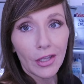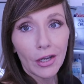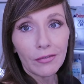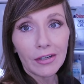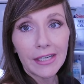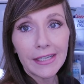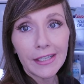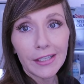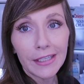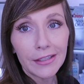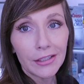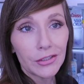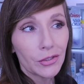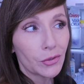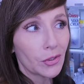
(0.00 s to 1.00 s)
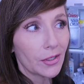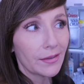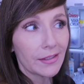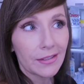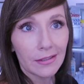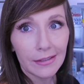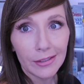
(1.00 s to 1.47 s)
Over here in the door,
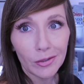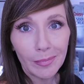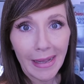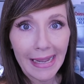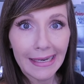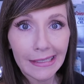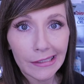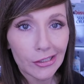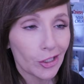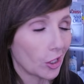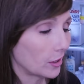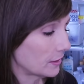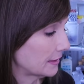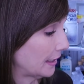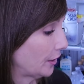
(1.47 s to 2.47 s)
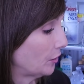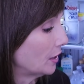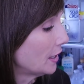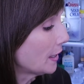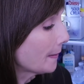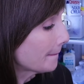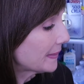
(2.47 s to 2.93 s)
there's a little package also.
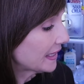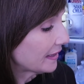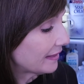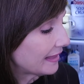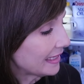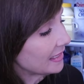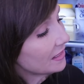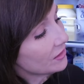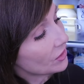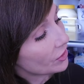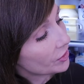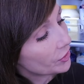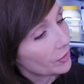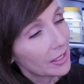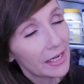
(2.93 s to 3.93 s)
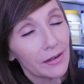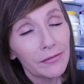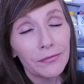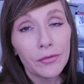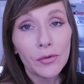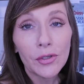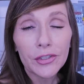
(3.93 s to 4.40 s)
But these are
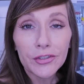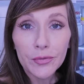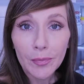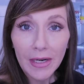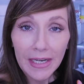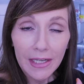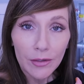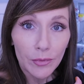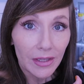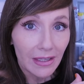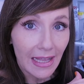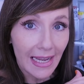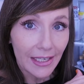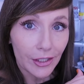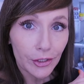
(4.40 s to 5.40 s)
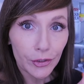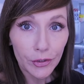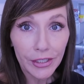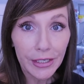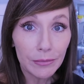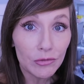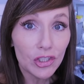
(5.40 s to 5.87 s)
great for spreading with like
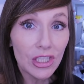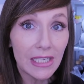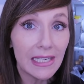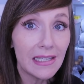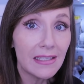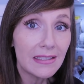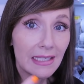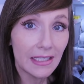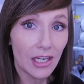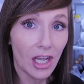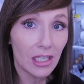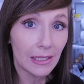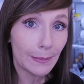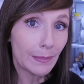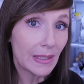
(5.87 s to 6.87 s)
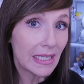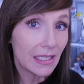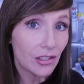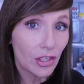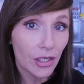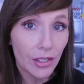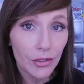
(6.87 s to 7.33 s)
cream cheese and
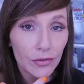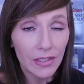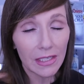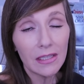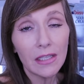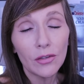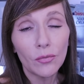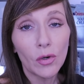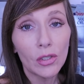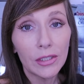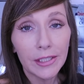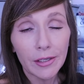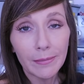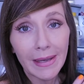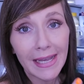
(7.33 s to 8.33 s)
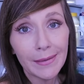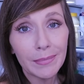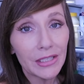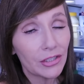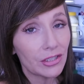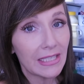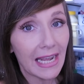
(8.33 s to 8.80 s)
jalapenos and then rolling them
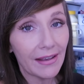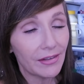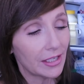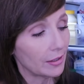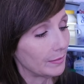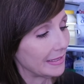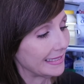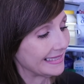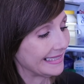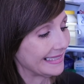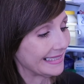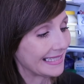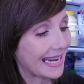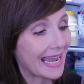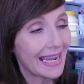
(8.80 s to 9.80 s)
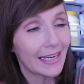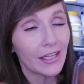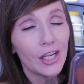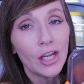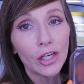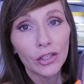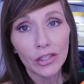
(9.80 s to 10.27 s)
up and just having them as a
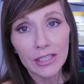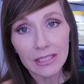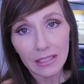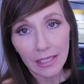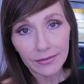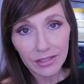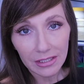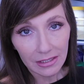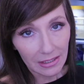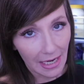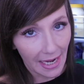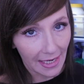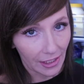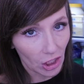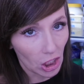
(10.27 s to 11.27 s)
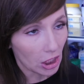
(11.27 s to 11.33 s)
snack. Chris loves to snack